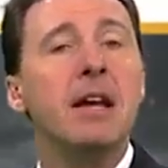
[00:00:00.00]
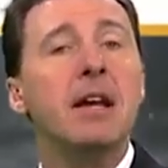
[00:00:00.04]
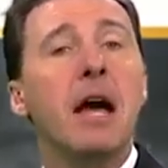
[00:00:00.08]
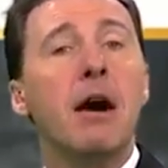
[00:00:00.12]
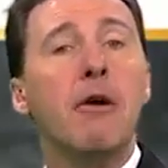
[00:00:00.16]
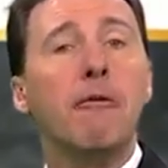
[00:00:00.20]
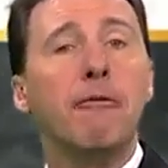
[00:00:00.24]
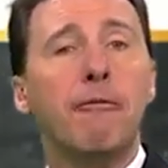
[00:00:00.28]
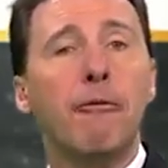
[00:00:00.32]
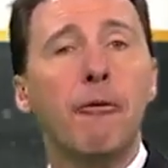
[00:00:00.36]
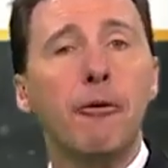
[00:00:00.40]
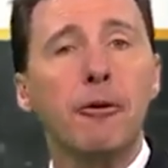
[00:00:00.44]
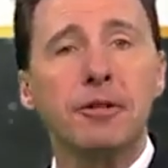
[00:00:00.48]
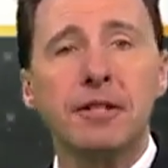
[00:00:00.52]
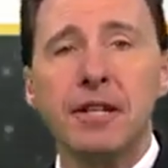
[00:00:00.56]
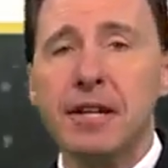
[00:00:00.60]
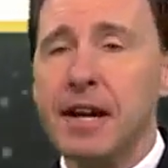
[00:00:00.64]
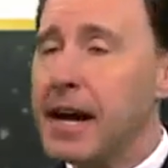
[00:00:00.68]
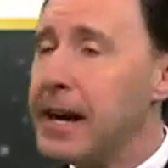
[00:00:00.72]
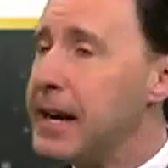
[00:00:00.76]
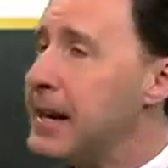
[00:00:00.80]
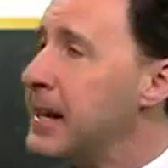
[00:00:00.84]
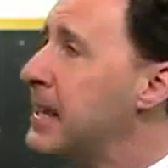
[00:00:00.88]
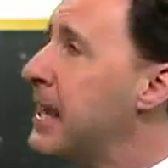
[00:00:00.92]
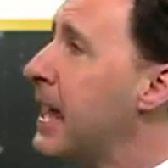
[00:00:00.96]
Now, for
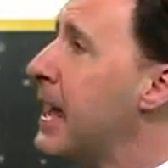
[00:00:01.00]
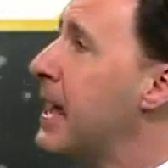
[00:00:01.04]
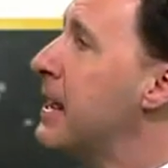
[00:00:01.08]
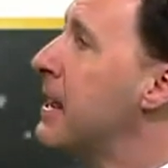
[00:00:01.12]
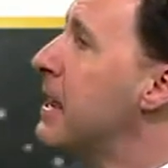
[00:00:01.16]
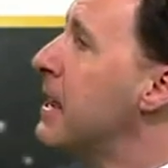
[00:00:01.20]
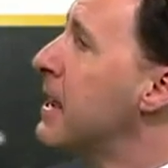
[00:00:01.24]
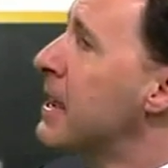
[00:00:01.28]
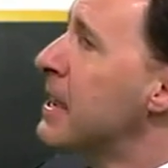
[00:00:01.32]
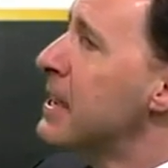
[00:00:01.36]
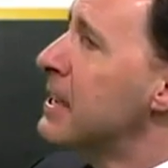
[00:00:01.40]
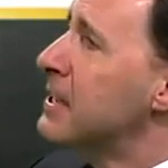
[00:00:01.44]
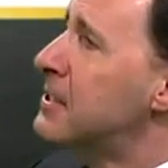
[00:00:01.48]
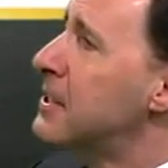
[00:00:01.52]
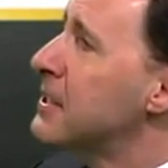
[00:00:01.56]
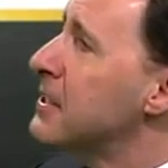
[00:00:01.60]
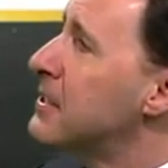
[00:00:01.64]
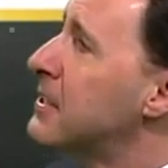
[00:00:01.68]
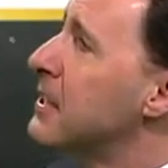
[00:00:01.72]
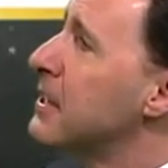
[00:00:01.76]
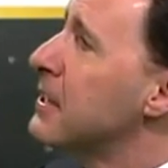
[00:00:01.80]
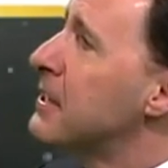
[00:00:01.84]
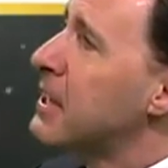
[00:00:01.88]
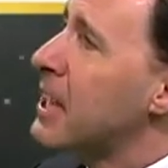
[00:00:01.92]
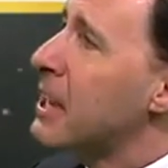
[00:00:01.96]
tonight, again,
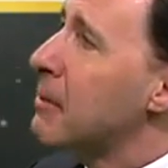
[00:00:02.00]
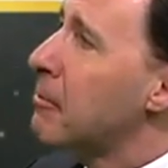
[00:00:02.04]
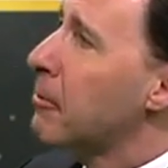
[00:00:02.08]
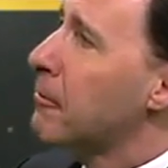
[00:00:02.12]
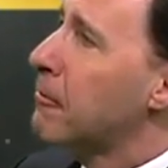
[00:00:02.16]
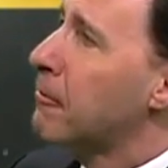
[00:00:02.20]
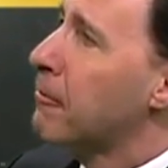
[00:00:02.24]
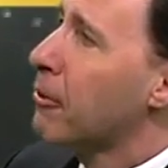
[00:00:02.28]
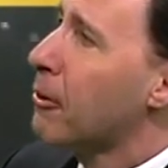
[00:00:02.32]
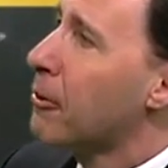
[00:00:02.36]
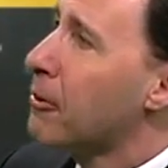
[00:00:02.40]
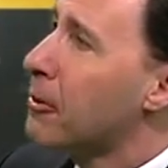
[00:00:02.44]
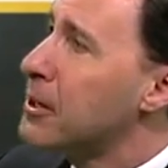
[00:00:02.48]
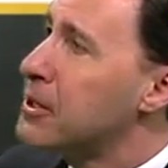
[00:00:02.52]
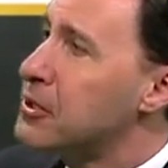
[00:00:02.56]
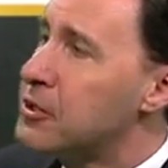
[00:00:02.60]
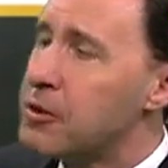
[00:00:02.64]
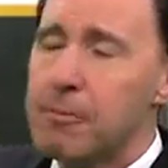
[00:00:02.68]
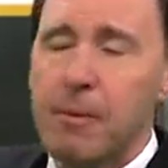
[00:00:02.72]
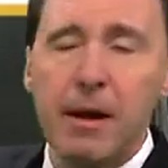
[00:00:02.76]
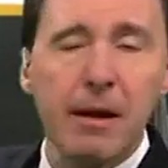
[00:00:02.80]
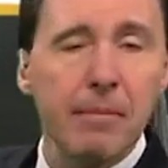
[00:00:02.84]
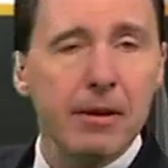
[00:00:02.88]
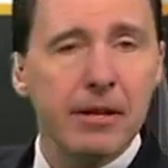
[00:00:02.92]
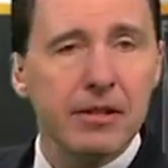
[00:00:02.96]
just a couple
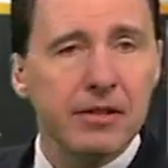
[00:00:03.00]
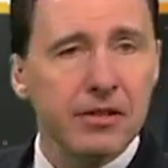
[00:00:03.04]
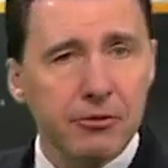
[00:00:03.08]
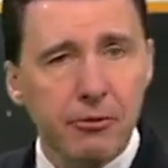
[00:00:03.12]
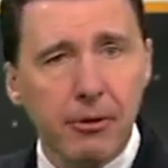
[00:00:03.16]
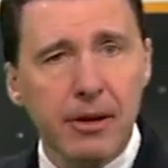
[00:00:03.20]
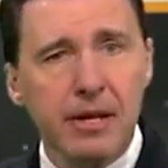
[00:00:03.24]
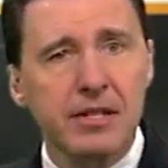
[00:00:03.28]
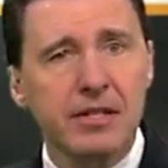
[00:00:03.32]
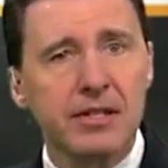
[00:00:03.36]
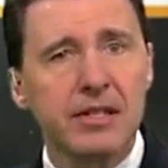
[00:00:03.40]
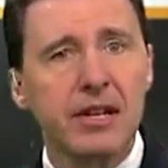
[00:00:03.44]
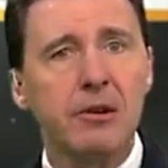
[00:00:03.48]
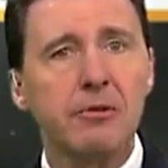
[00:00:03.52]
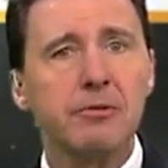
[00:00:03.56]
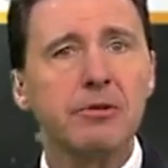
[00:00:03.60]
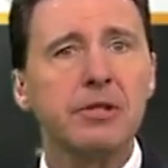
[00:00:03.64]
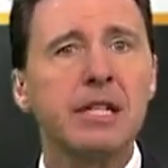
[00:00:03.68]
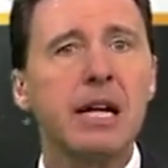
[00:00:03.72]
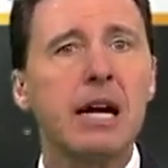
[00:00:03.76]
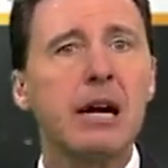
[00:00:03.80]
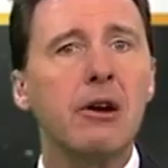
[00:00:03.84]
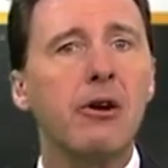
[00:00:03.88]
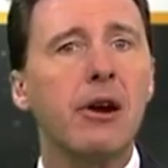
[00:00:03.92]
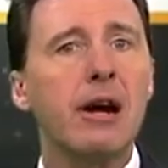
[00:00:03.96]
flurries or maybe a stray snow
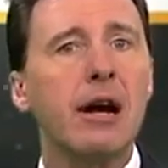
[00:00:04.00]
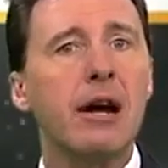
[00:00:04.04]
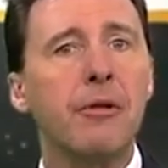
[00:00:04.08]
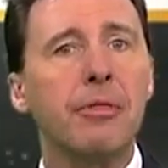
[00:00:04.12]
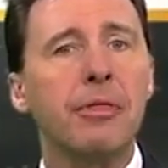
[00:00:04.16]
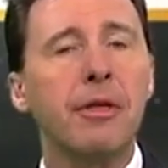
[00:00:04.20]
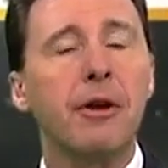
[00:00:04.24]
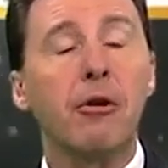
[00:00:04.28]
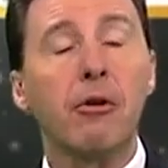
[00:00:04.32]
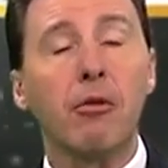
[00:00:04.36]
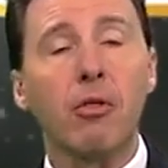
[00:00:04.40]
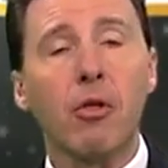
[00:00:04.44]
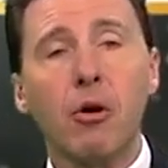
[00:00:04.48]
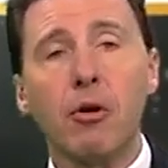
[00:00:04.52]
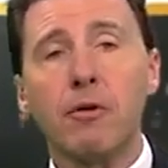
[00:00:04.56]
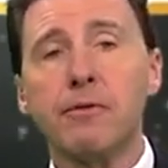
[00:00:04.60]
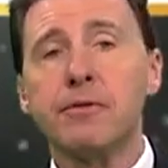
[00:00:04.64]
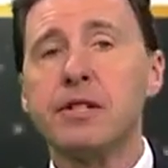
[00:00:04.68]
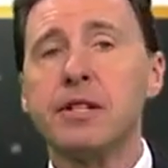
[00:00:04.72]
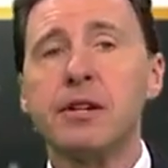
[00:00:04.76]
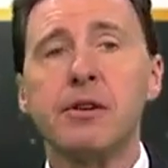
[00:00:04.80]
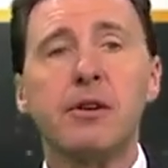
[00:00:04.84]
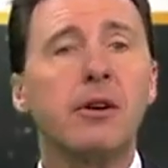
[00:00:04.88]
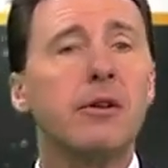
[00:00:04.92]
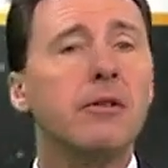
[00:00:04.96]
shower out there, a low
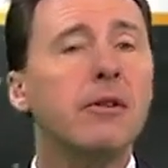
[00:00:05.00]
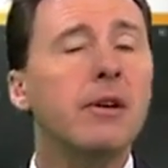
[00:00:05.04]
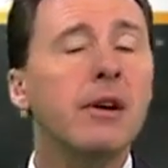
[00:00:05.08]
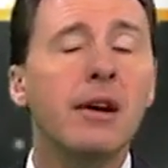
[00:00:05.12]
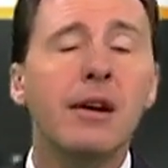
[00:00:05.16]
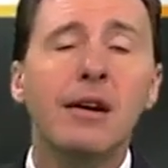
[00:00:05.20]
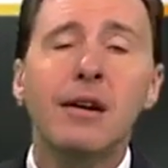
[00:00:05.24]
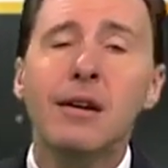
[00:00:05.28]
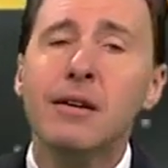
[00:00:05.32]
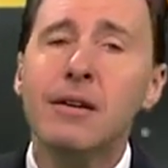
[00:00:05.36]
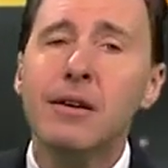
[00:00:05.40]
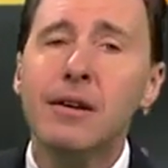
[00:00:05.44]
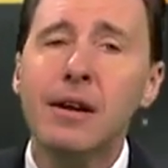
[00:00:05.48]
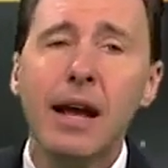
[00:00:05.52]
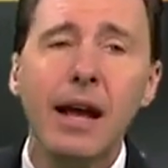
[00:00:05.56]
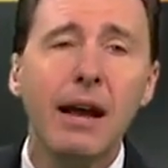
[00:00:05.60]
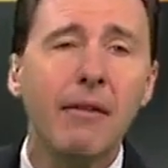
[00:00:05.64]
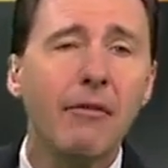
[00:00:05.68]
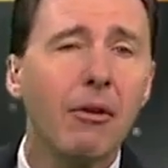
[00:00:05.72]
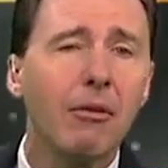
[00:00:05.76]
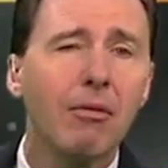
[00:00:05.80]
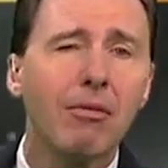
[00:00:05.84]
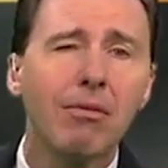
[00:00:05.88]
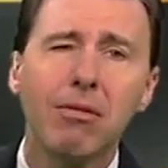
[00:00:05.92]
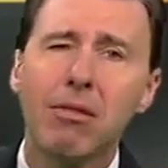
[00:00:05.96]
of zero. Could
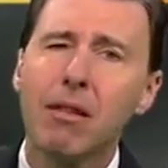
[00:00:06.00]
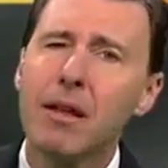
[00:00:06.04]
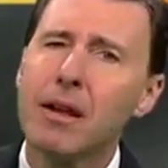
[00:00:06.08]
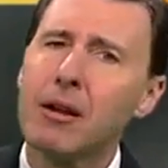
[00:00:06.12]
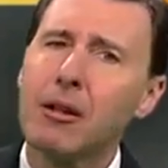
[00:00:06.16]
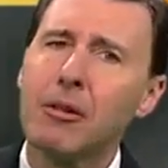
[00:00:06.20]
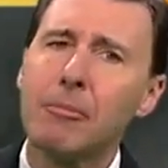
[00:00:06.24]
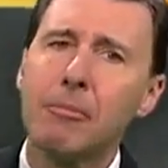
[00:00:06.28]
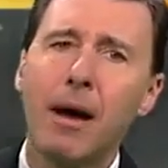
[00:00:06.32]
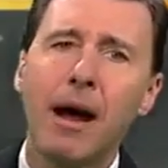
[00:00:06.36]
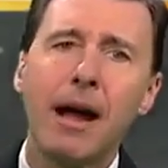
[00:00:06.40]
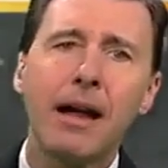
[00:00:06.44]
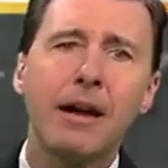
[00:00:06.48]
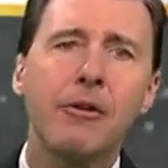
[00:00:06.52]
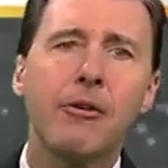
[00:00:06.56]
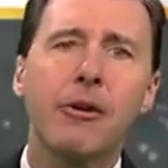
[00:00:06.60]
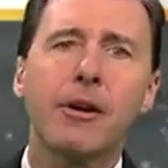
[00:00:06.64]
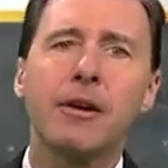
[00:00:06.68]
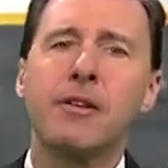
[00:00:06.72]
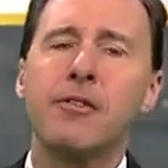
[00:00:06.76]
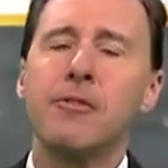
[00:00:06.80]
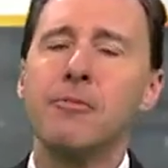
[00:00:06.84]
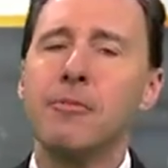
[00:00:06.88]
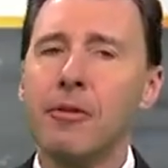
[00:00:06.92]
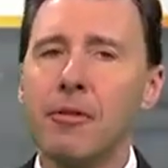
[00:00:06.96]
have a little
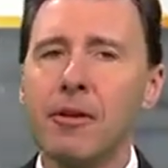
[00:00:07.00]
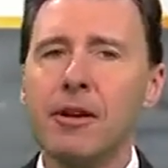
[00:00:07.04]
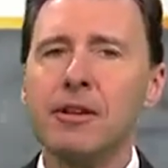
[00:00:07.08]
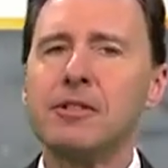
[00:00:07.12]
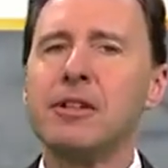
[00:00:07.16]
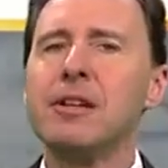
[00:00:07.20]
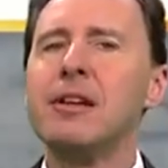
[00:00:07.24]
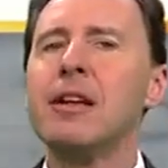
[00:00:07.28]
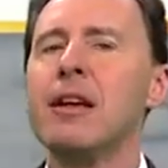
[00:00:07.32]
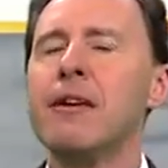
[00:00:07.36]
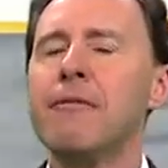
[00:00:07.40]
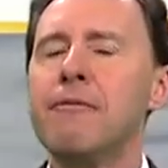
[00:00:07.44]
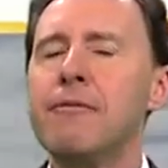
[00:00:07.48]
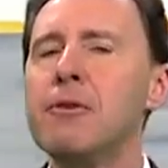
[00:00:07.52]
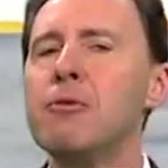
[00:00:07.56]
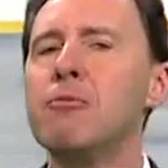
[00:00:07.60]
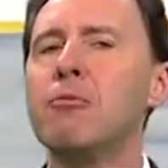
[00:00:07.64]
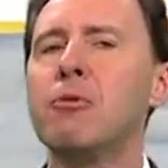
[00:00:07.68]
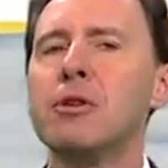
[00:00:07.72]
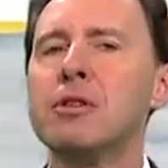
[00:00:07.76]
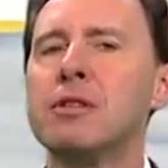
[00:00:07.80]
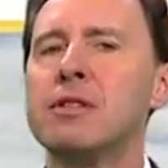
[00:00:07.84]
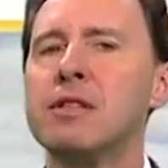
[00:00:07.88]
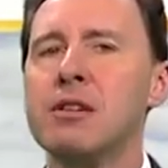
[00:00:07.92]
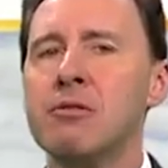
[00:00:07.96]
minor accumulation if you
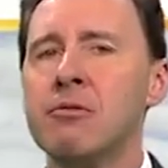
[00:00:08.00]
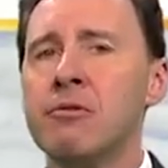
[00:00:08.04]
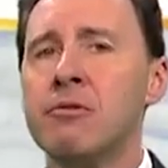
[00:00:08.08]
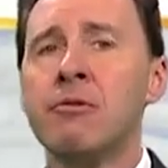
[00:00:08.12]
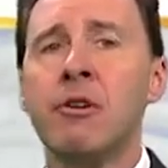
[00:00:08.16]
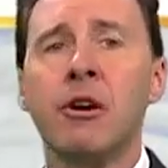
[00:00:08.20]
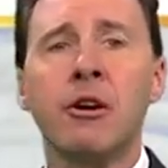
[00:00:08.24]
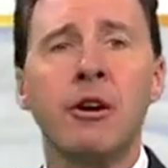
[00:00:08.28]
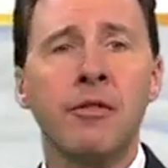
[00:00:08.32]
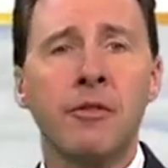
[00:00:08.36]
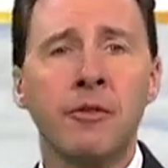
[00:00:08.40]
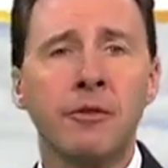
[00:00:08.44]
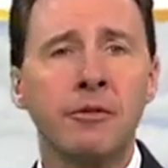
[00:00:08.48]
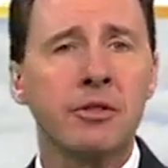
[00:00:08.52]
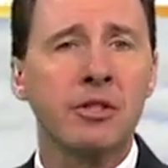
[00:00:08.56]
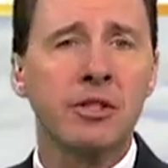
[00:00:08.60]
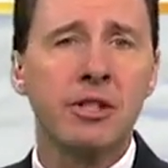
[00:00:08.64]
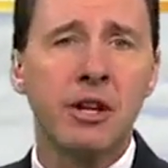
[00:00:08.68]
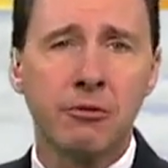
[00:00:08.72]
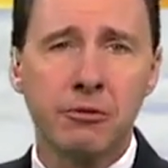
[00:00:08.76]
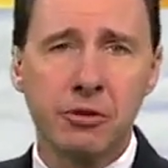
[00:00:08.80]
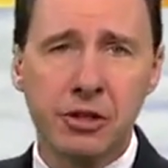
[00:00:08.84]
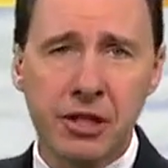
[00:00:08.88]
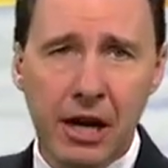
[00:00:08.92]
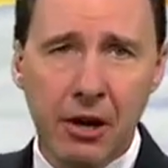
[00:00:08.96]
would see one of those
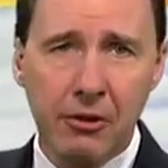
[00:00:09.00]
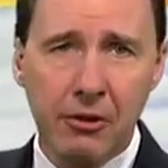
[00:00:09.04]
snow